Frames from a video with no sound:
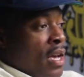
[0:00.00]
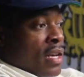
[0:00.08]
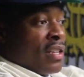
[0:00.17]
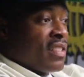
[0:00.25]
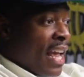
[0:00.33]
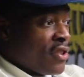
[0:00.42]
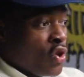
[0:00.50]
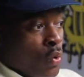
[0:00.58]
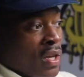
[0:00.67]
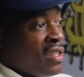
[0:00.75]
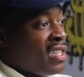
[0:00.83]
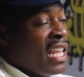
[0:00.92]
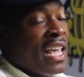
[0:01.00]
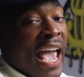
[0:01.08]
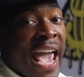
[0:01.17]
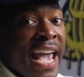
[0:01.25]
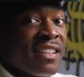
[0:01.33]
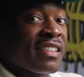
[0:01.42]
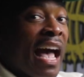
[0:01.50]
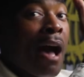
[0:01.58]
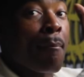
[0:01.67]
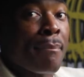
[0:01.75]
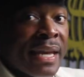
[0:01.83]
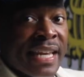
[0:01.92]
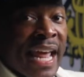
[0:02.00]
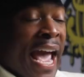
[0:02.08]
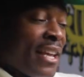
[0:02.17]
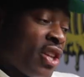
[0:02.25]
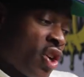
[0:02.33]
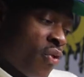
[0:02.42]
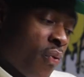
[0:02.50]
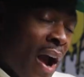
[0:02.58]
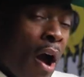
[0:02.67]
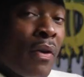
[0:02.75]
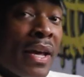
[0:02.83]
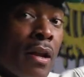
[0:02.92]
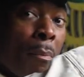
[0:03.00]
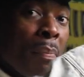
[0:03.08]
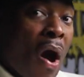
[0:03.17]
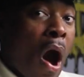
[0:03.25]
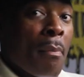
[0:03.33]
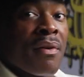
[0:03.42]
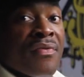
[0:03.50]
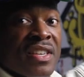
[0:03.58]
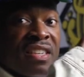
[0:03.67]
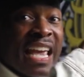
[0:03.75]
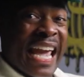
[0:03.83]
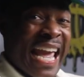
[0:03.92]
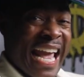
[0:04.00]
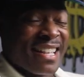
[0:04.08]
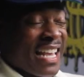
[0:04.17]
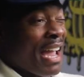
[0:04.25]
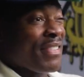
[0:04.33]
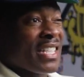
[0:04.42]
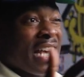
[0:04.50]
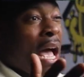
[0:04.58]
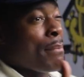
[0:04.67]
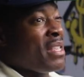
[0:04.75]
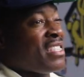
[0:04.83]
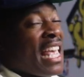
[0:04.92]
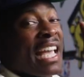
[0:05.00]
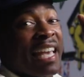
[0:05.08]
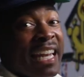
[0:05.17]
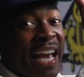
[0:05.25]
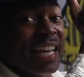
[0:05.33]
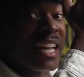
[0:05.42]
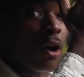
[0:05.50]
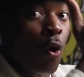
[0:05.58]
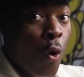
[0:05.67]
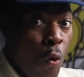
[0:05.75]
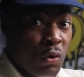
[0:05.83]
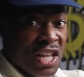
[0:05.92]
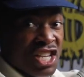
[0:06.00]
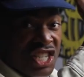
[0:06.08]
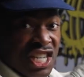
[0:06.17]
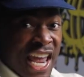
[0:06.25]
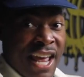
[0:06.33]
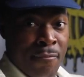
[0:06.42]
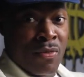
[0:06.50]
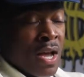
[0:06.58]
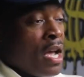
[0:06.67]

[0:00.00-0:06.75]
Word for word: Because as you can see, H. I mean had the crowd in the palm of his hands. Every time he said, Can I get a holy shit?